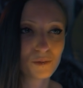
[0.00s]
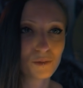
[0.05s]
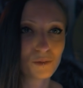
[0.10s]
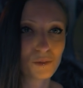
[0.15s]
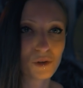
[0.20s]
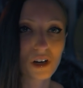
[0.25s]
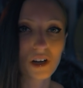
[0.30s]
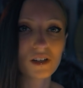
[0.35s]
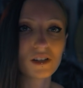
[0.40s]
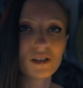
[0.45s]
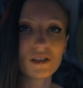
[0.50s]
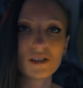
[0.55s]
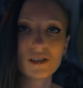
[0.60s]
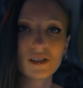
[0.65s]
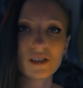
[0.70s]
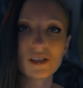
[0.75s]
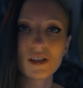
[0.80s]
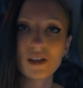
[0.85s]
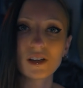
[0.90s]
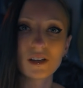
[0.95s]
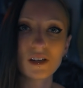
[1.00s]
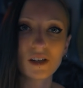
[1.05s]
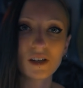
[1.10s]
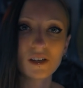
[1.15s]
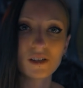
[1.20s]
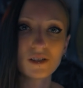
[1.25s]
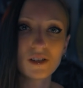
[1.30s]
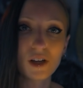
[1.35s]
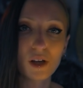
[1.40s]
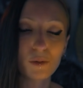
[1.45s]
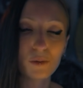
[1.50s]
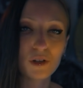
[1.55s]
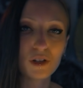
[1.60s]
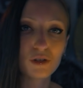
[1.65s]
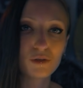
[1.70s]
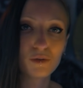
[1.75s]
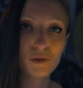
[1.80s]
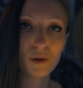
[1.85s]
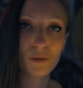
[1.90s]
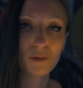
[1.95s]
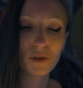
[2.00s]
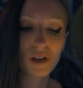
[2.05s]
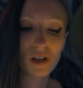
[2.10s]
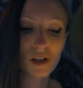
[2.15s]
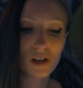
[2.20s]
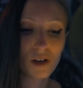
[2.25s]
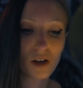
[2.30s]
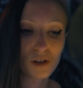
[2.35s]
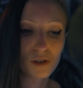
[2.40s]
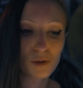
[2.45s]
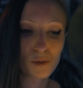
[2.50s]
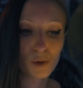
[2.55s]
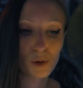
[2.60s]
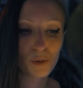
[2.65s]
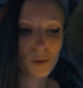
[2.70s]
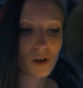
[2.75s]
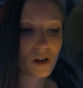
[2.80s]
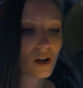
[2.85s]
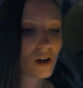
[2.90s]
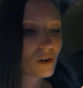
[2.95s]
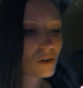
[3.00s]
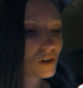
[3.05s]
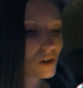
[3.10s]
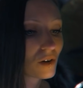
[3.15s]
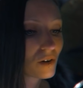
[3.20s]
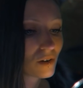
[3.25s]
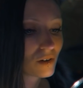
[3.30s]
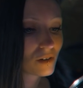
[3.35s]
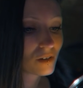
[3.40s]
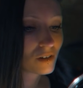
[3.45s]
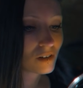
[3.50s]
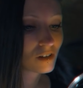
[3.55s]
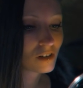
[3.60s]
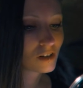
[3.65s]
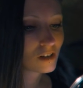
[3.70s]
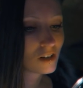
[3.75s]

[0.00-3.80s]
But I didn't see any damage from the isopropyl alcohol.